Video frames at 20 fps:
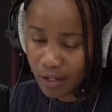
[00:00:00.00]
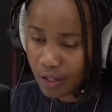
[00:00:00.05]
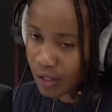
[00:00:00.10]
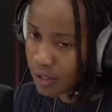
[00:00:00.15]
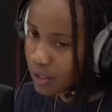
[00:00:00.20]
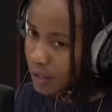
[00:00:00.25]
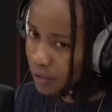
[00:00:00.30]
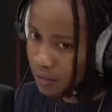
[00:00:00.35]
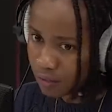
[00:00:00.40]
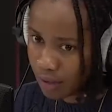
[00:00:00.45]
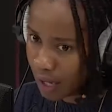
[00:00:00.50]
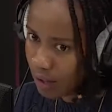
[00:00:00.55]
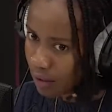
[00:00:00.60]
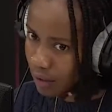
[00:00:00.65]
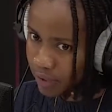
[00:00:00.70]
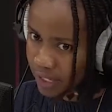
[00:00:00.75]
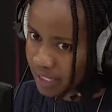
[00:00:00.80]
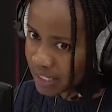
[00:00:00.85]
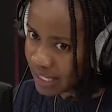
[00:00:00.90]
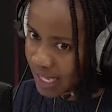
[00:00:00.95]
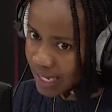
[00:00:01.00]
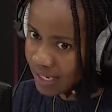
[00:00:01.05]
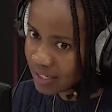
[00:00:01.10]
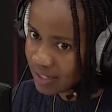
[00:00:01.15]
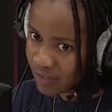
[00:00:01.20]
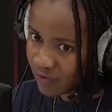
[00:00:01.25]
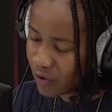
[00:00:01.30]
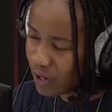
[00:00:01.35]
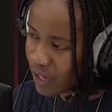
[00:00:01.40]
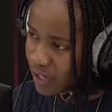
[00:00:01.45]
You know how crazy that
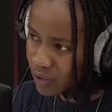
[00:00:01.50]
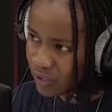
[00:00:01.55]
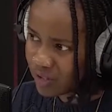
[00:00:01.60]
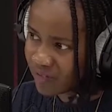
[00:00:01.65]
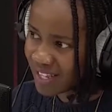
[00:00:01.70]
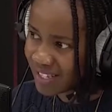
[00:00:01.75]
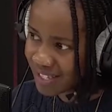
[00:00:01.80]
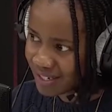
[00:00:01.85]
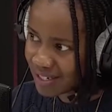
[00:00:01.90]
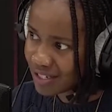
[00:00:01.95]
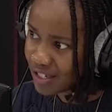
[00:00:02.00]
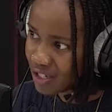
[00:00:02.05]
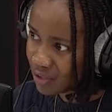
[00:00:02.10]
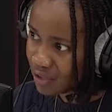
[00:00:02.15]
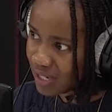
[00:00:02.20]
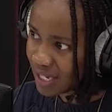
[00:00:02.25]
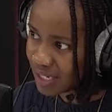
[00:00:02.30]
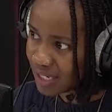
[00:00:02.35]
is for a university student?